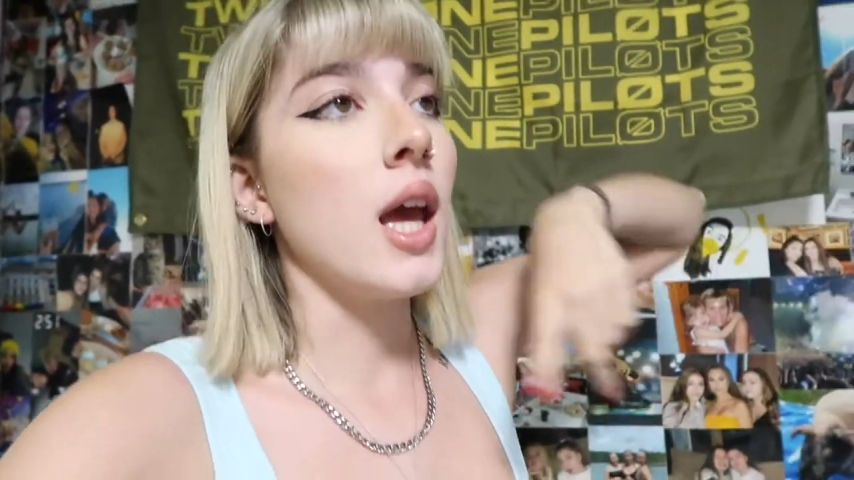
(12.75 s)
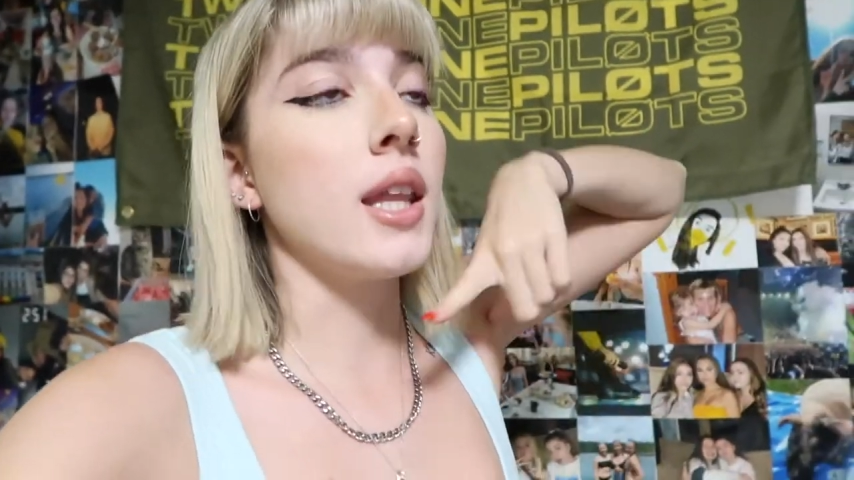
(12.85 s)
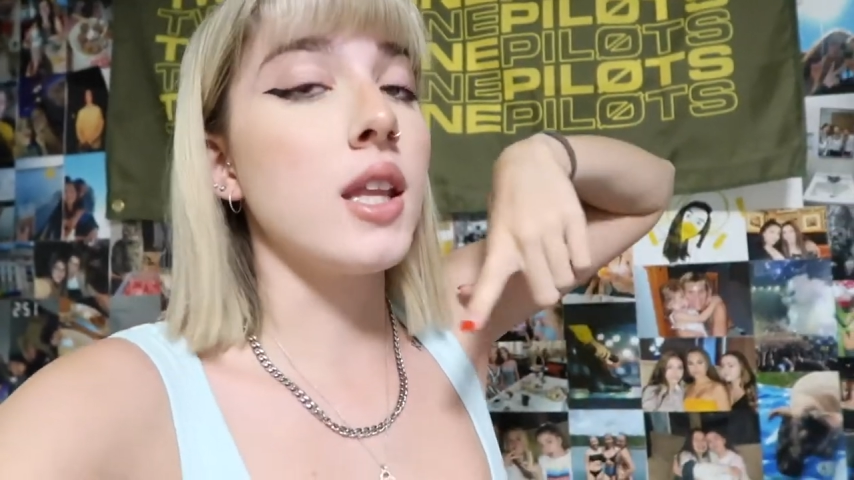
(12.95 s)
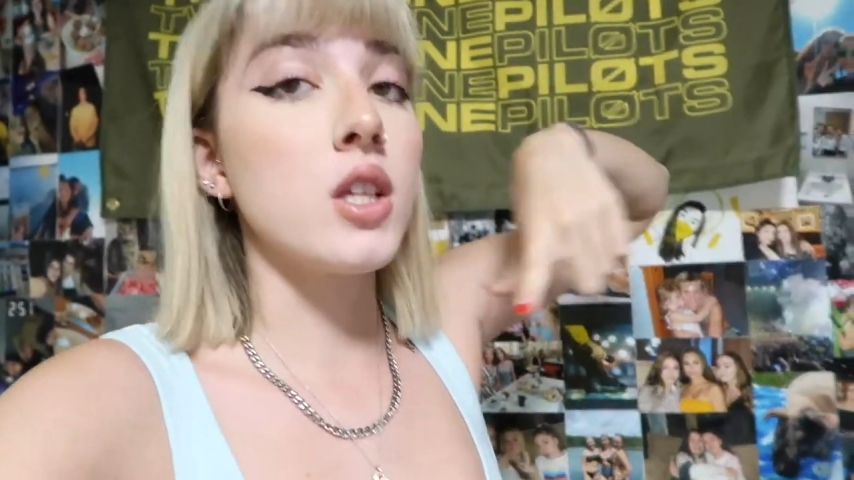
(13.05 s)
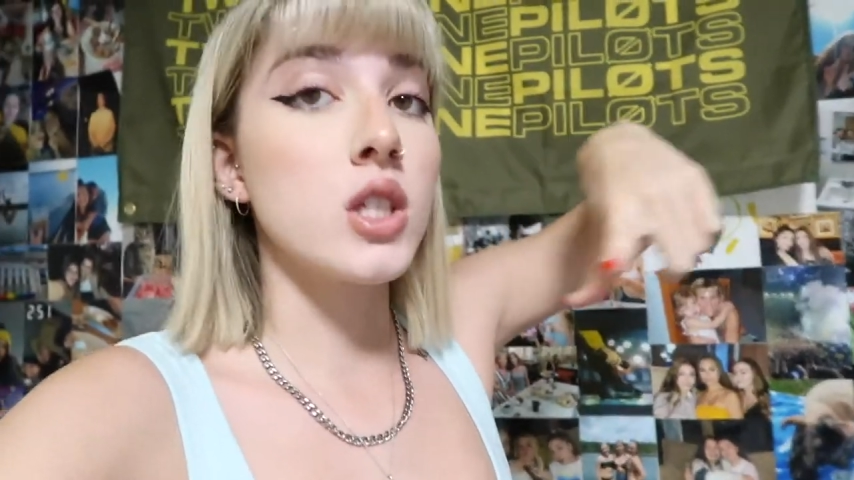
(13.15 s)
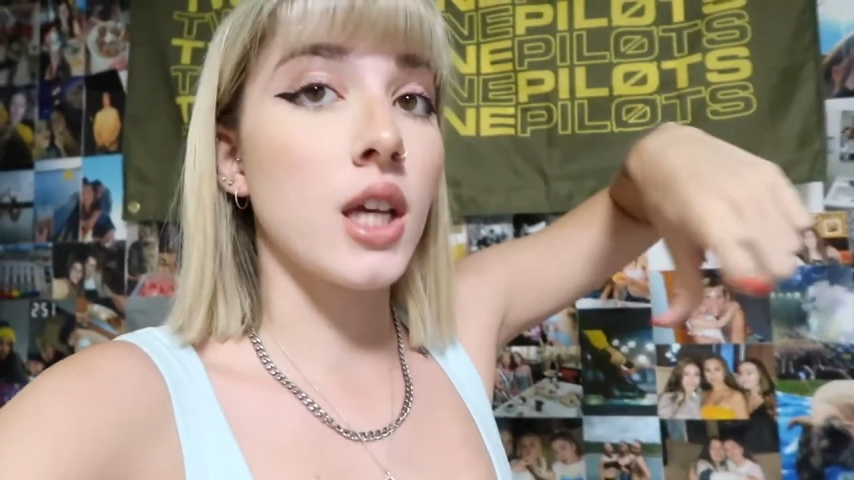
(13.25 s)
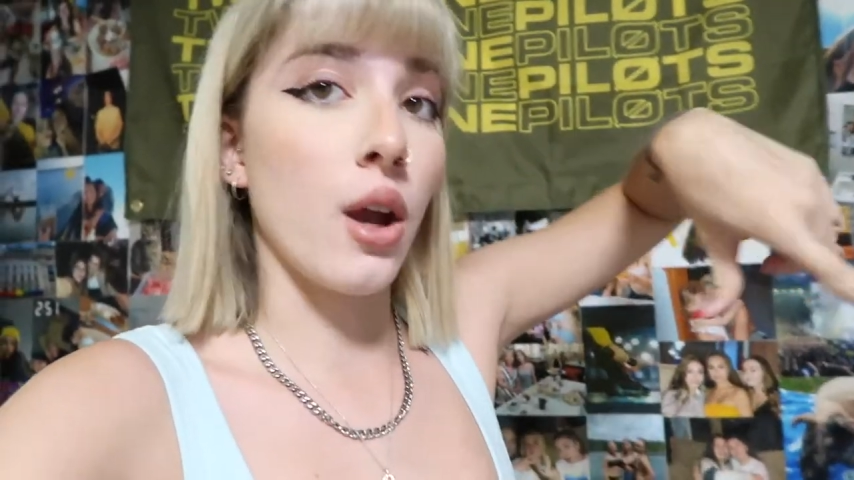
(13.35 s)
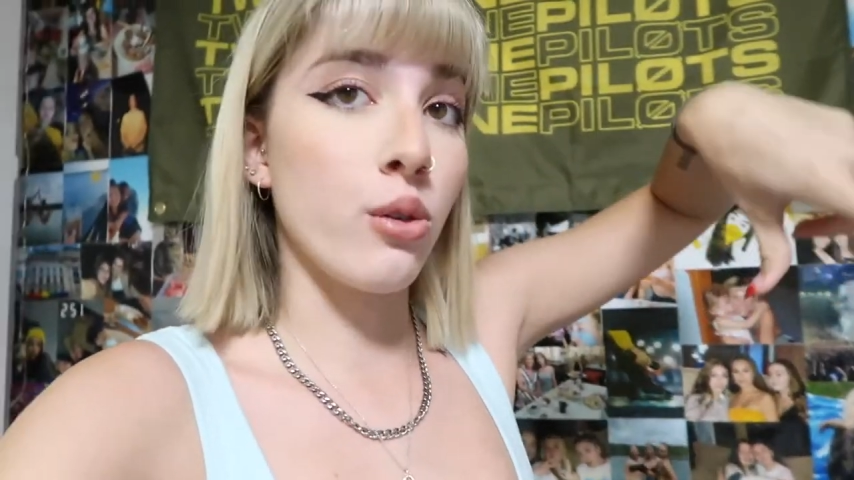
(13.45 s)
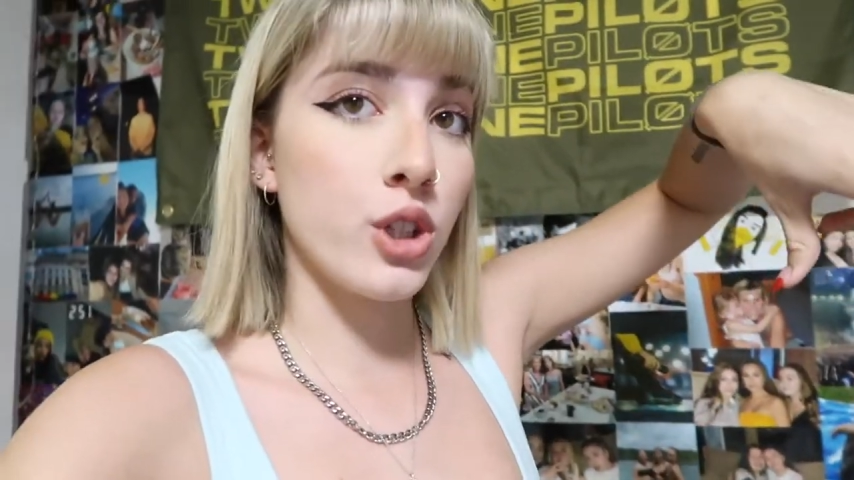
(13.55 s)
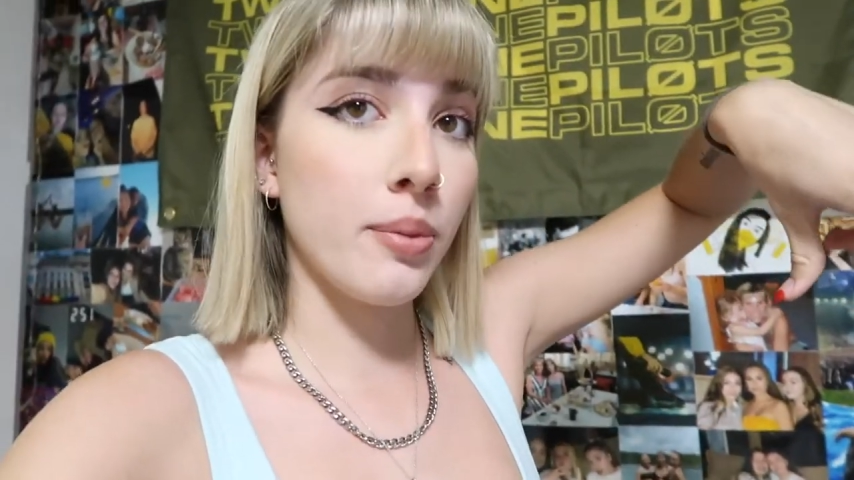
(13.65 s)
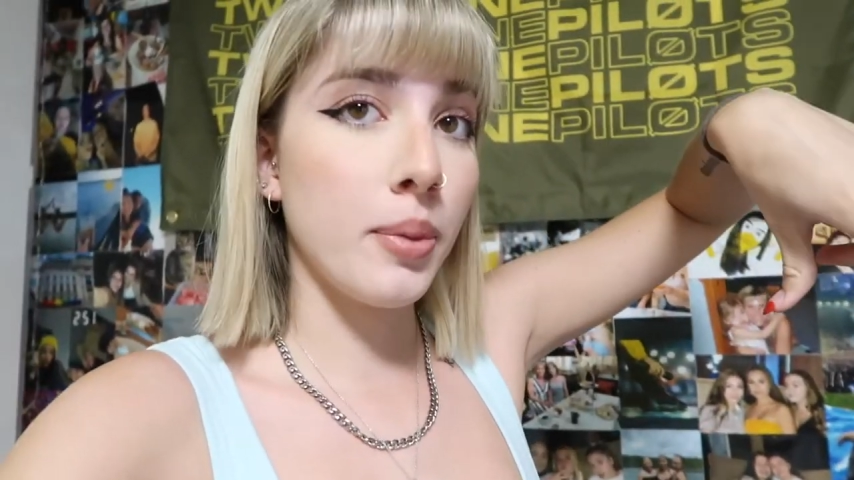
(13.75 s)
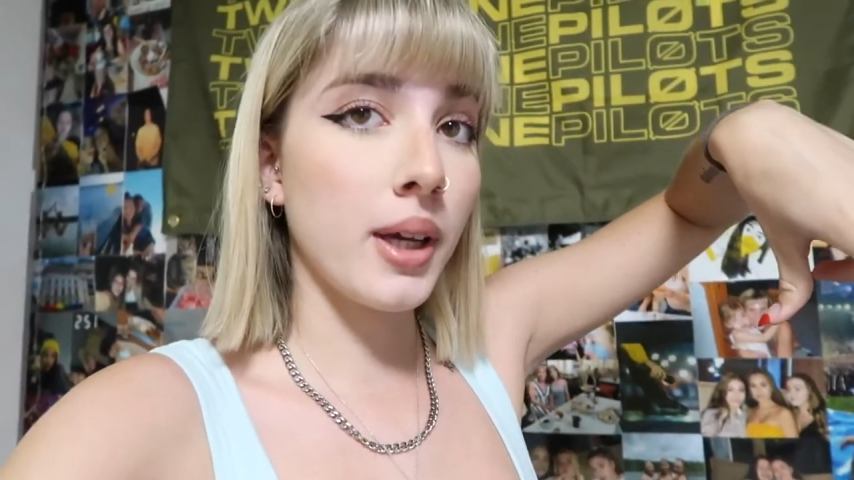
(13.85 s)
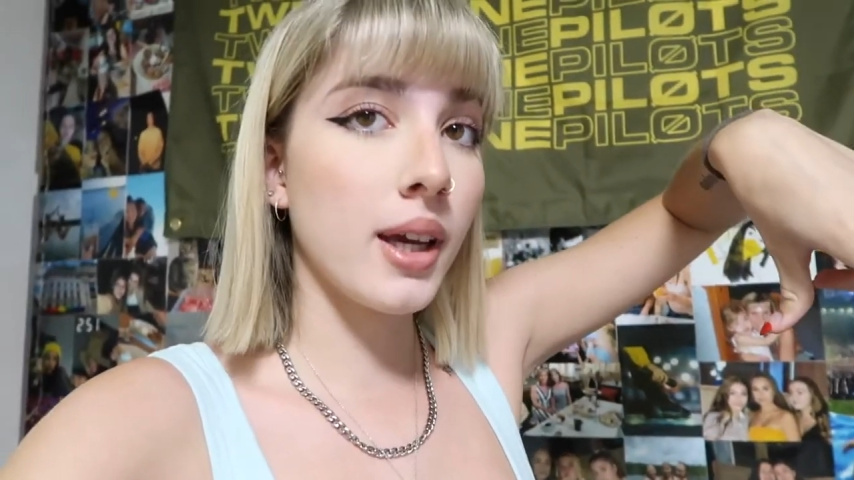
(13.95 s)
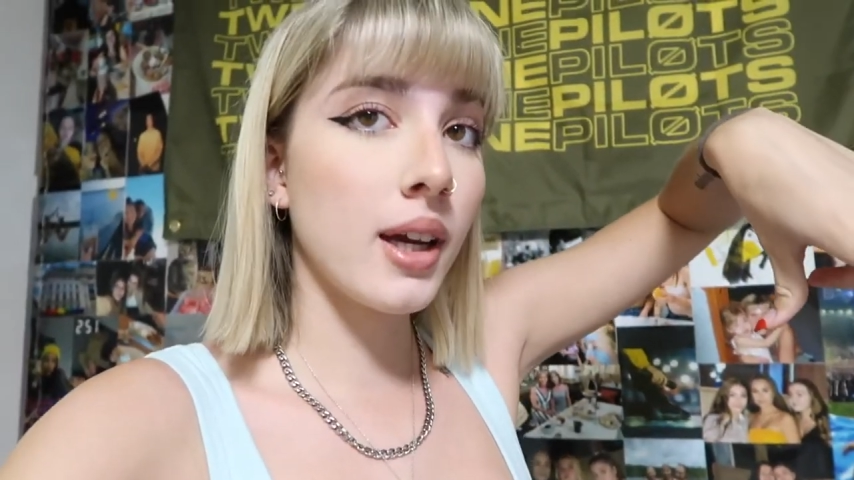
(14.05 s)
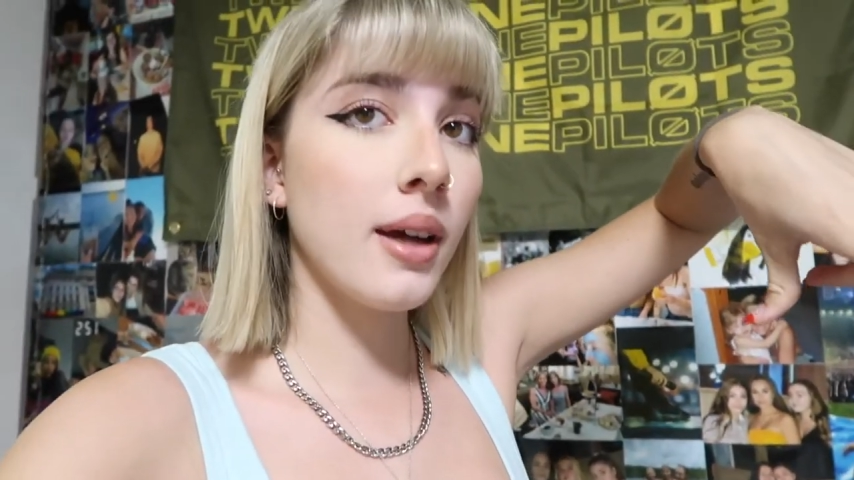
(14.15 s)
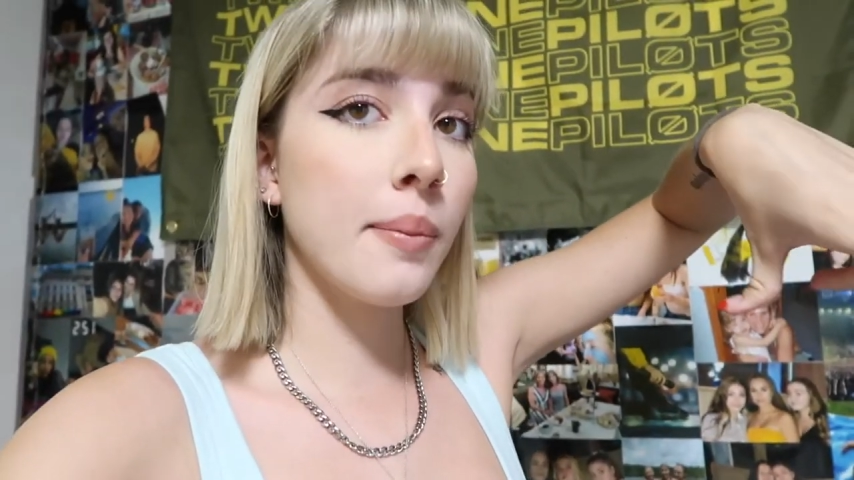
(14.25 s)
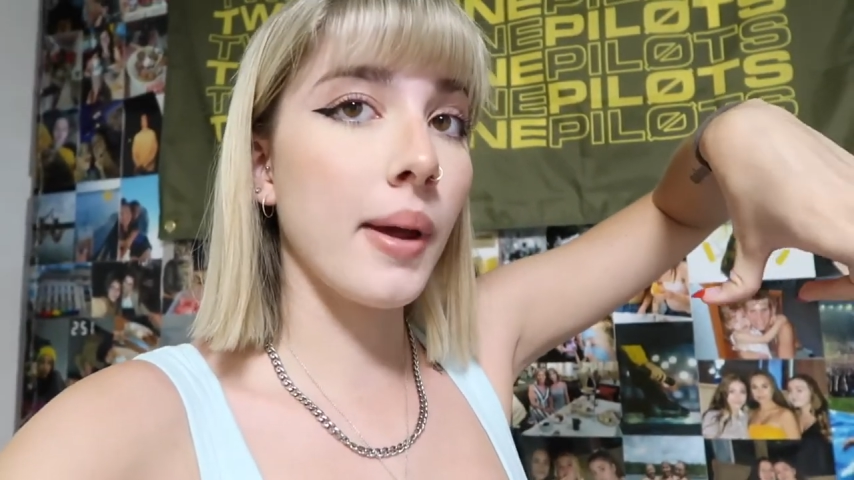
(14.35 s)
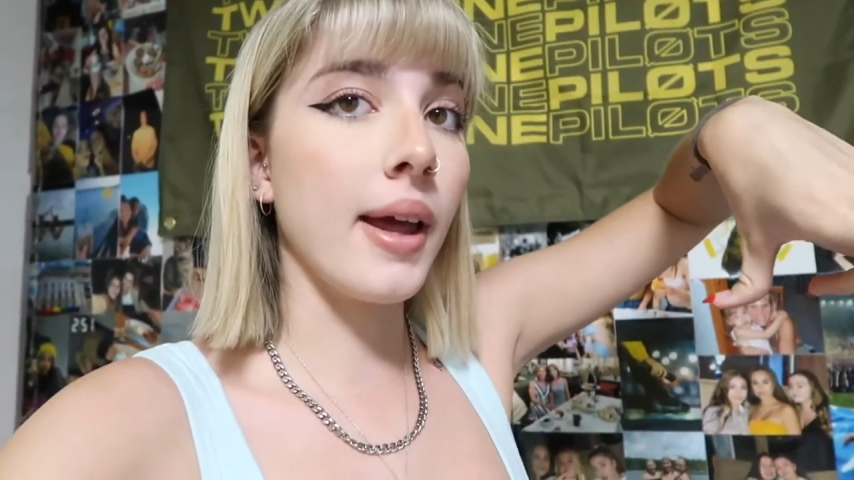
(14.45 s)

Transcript: and then there's a couch I'm picking up,